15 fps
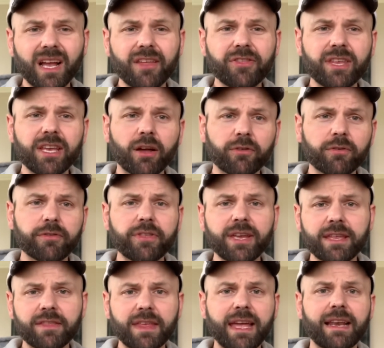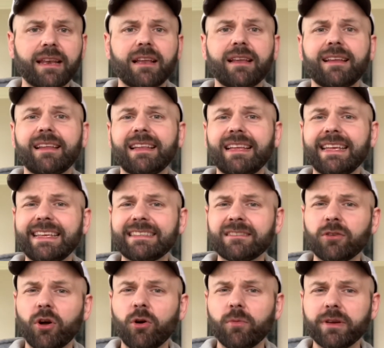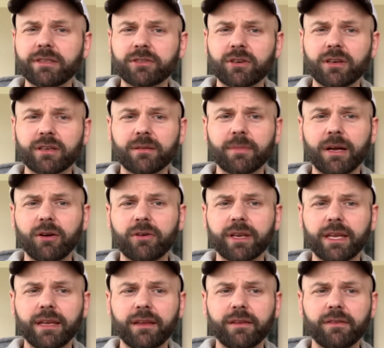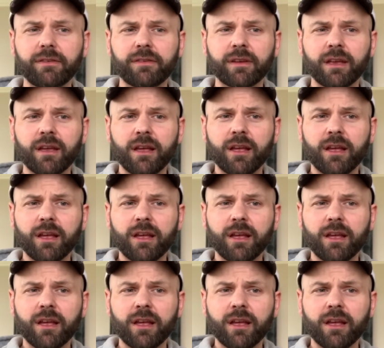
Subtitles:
The other thing that isn't always talked about is